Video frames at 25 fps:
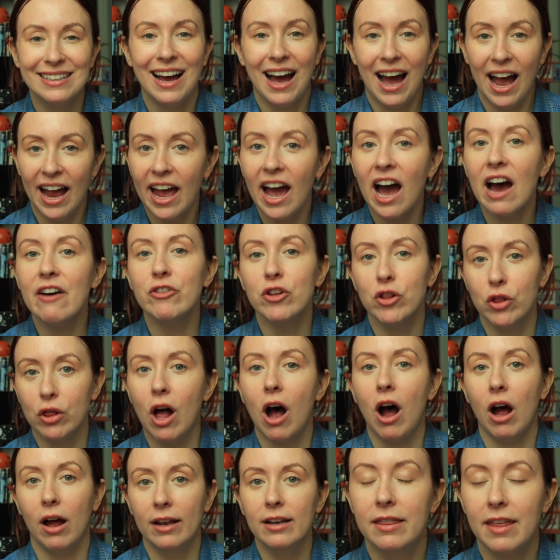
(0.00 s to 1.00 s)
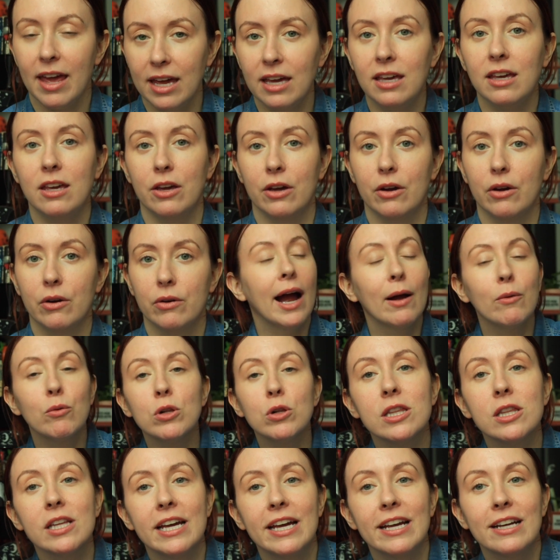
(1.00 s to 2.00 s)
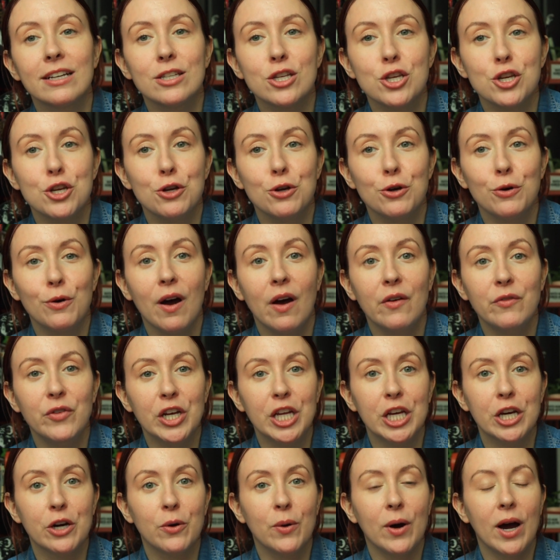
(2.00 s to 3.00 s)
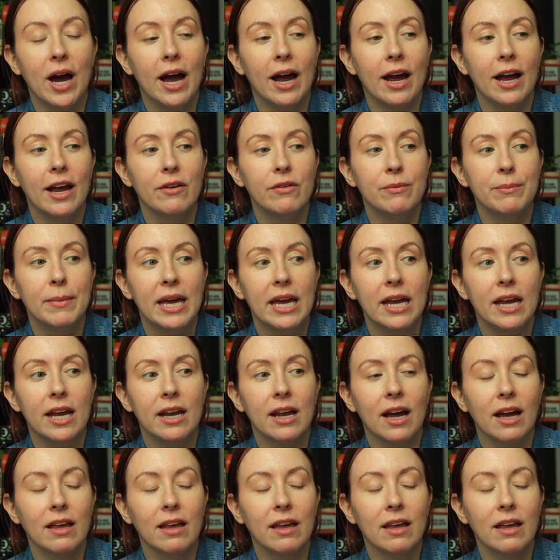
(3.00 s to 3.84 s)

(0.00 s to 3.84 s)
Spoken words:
I have a lot, thank you. I link to a video I made,